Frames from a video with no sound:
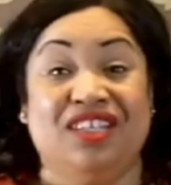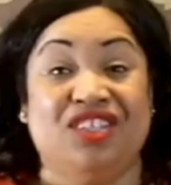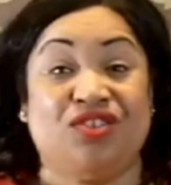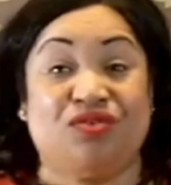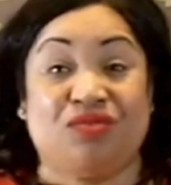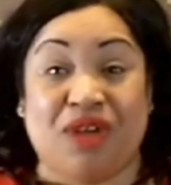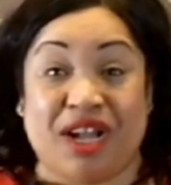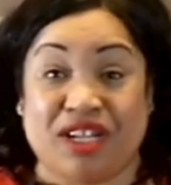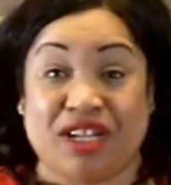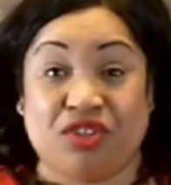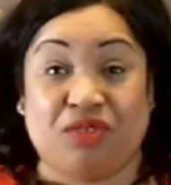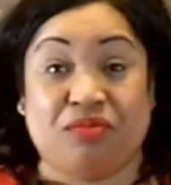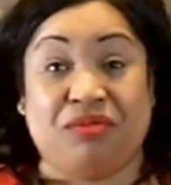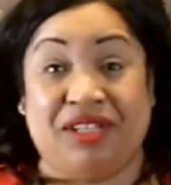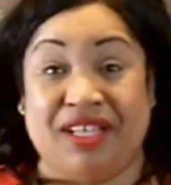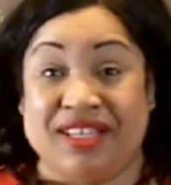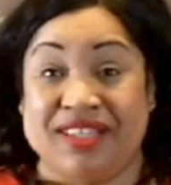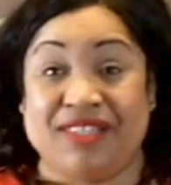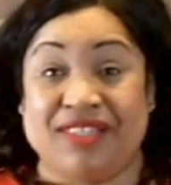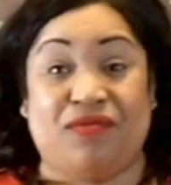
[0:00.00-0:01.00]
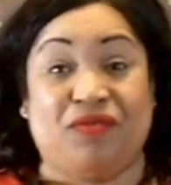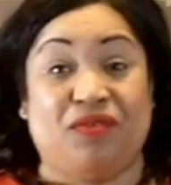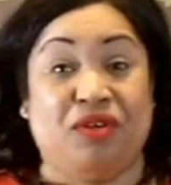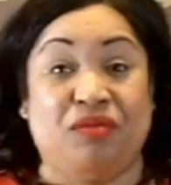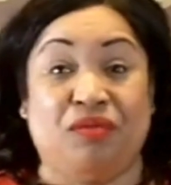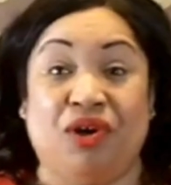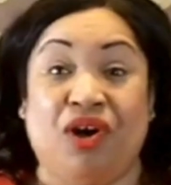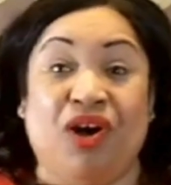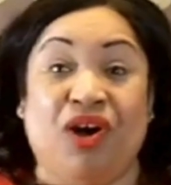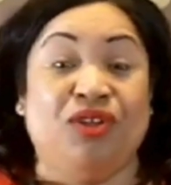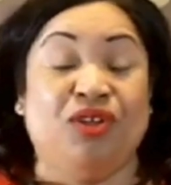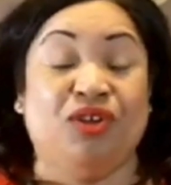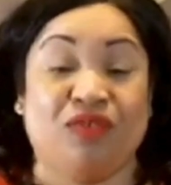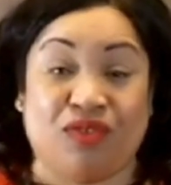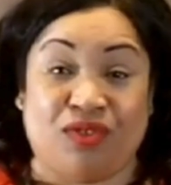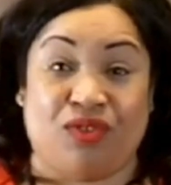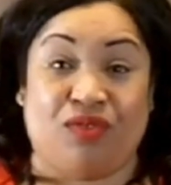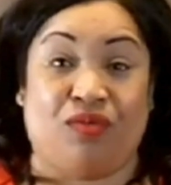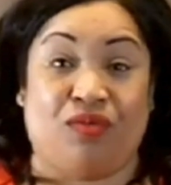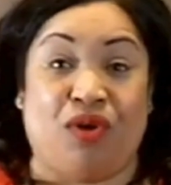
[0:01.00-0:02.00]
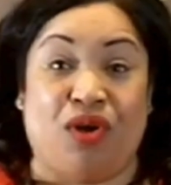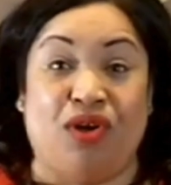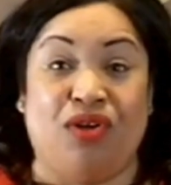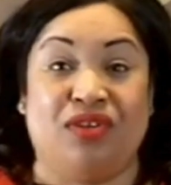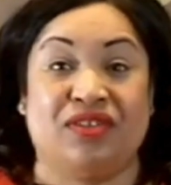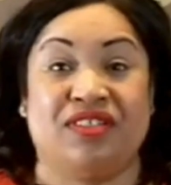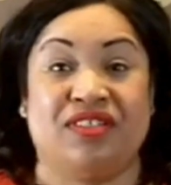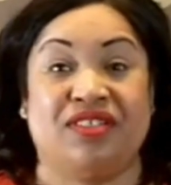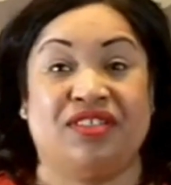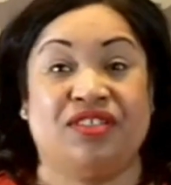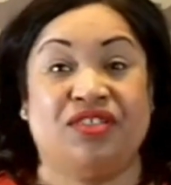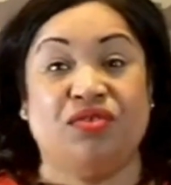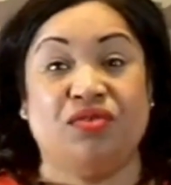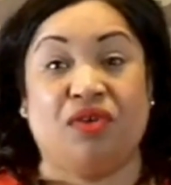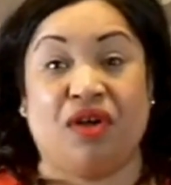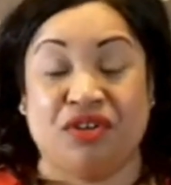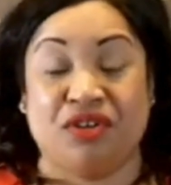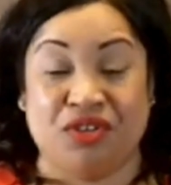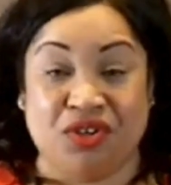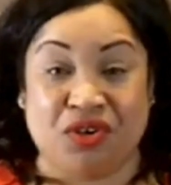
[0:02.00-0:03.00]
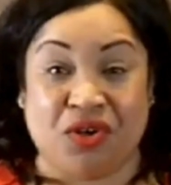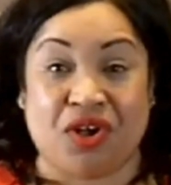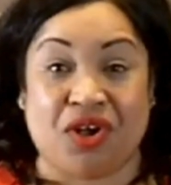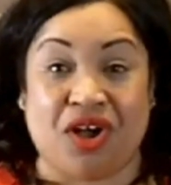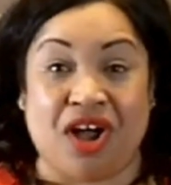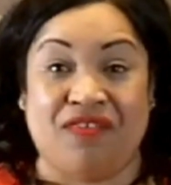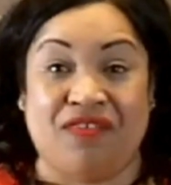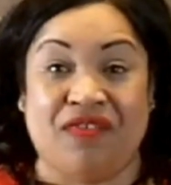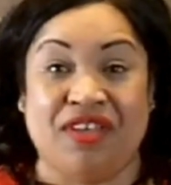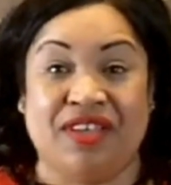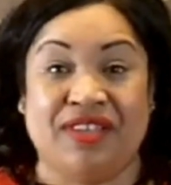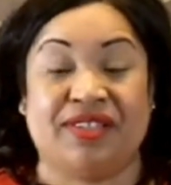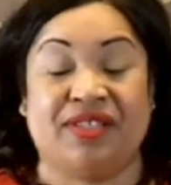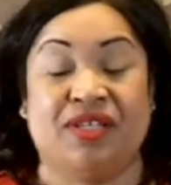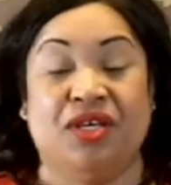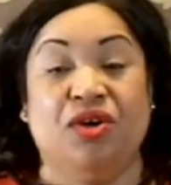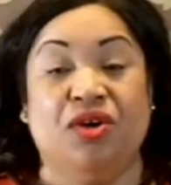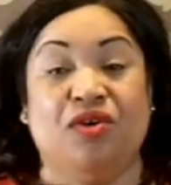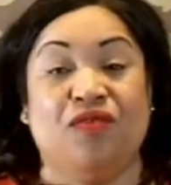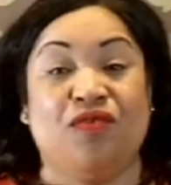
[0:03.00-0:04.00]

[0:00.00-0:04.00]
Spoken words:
director plus from all over the world to our New York office